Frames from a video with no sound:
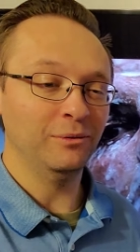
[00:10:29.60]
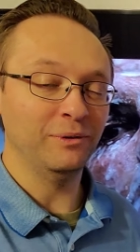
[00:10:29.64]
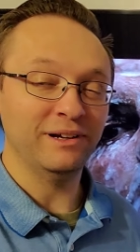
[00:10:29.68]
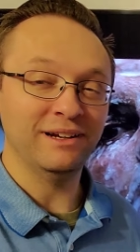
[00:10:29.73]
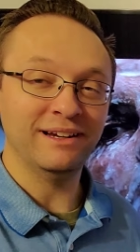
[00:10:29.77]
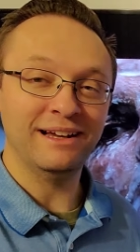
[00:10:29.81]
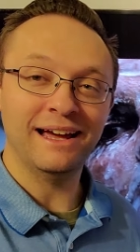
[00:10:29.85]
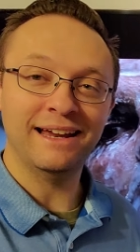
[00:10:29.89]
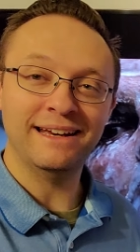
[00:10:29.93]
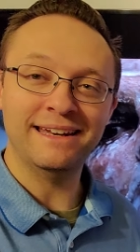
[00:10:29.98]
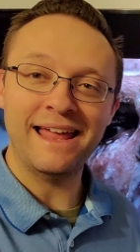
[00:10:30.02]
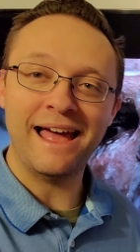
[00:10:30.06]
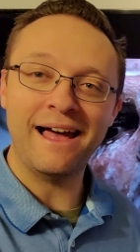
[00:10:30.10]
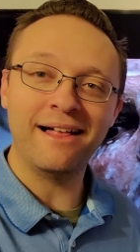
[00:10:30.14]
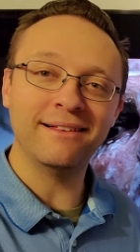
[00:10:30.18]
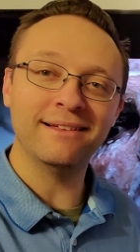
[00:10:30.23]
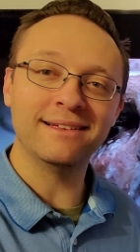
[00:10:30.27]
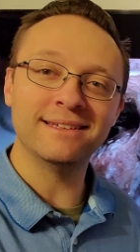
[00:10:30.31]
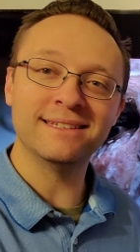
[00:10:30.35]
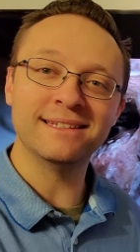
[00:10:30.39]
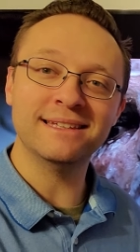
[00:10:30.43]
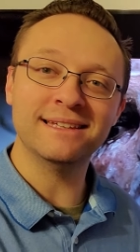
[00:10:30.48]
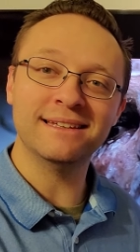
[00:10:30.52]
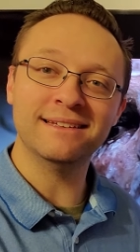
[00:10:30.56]
where you got
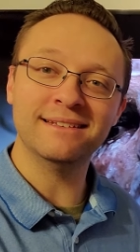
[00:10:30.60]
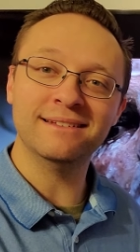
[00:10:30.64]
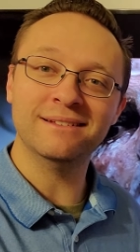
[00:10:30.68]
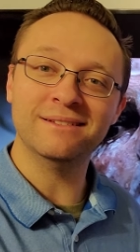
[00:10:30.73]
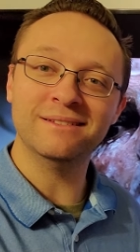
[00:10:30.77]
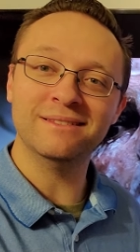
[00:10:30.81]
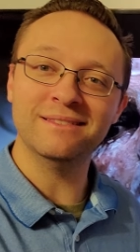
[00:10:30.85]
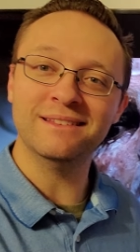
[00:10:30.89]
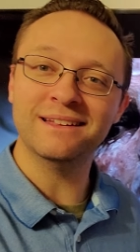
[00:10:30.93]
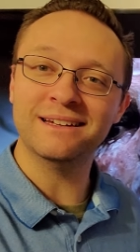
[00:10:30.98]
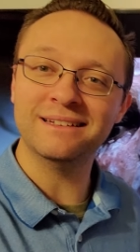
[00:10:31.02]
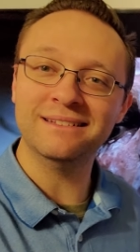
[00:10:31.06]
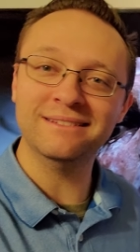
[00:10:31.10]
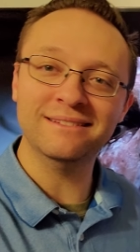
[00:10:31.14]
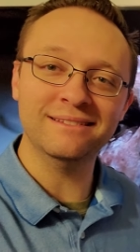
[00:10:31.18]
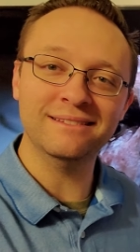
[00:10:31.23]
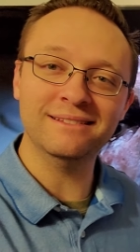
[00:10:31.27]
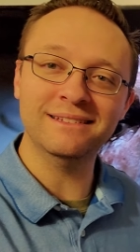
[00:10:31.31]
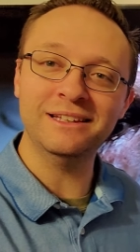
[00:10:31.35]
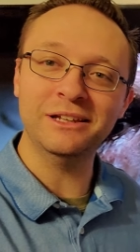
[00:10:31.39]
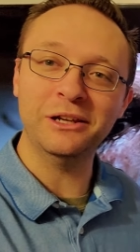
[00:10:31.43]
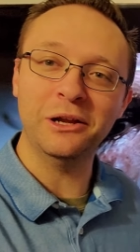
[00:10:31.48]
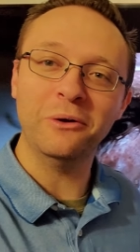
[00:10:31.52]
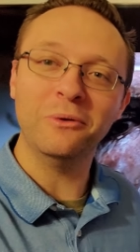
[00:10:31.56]
Dallas, the,
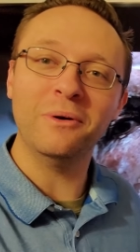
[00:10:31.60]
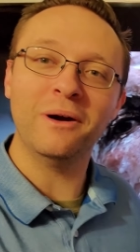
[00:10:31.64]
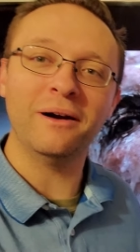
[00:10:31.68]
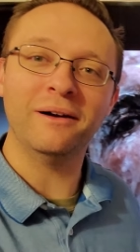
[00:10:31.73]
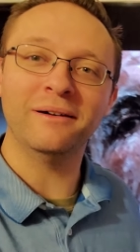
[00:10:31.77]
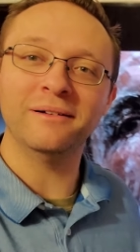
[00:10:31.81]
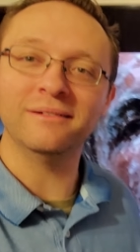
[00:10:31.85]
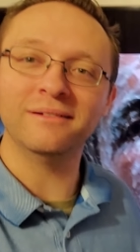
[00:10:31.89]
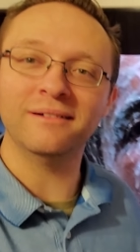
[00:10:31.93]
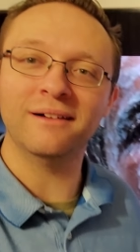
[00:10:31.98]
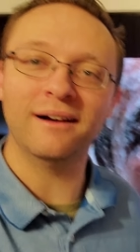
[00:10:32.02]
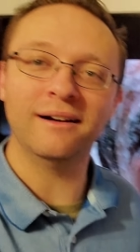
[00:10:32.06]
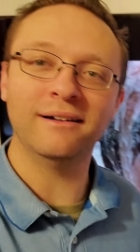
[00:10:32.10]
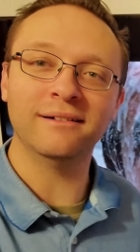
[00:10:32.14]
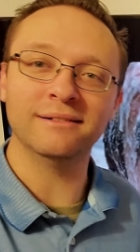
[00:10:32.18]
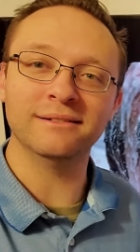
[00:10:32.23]
you know, our,